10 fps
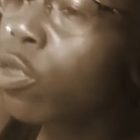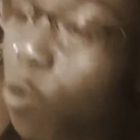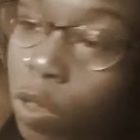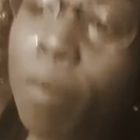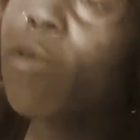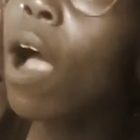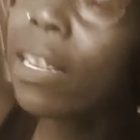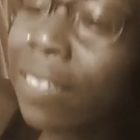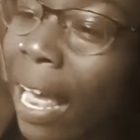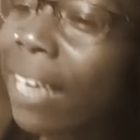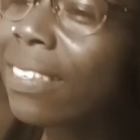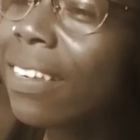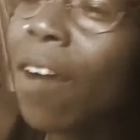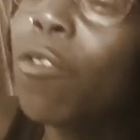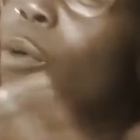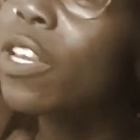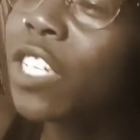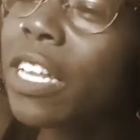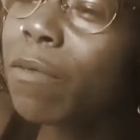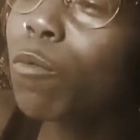through the process of which
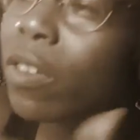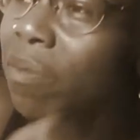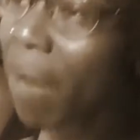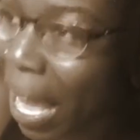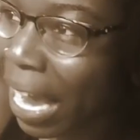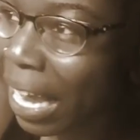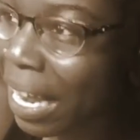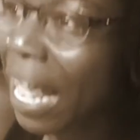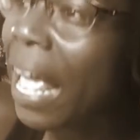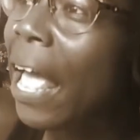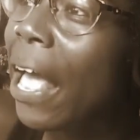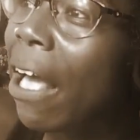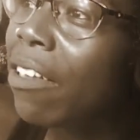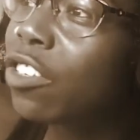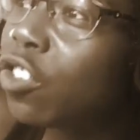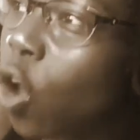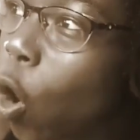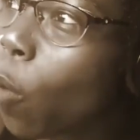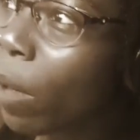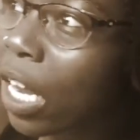it was made,
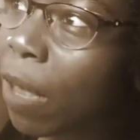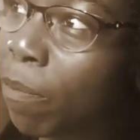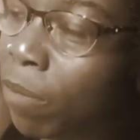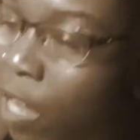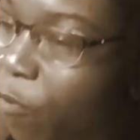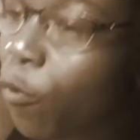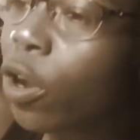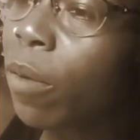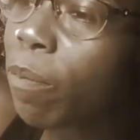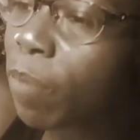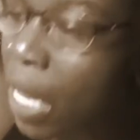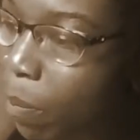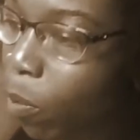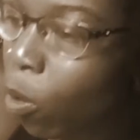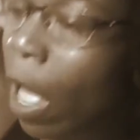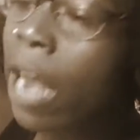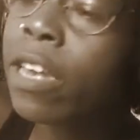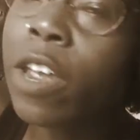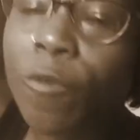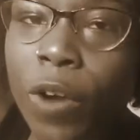so many different people at
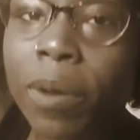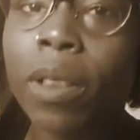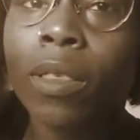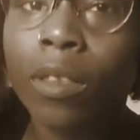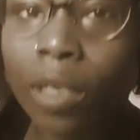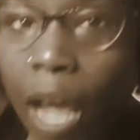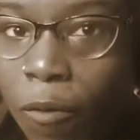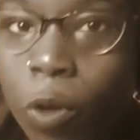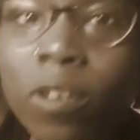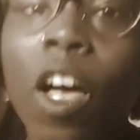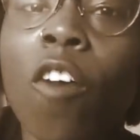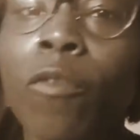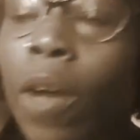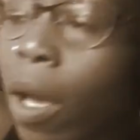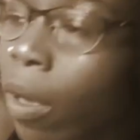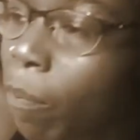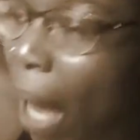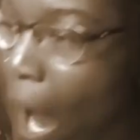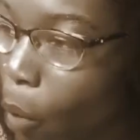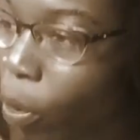different levels of
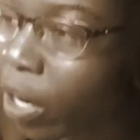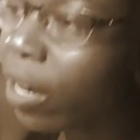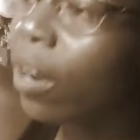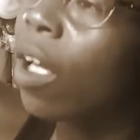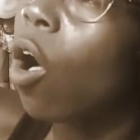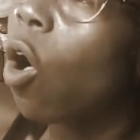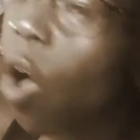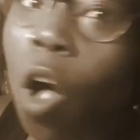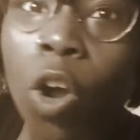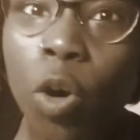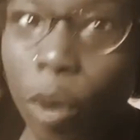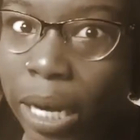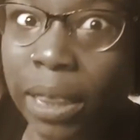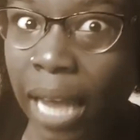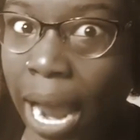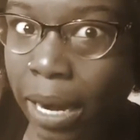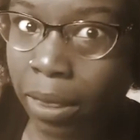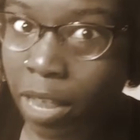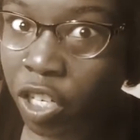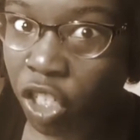power all
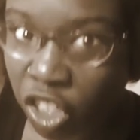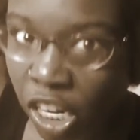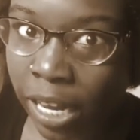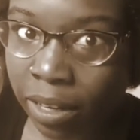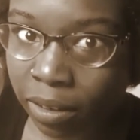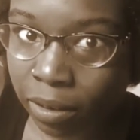green-lighted this shit.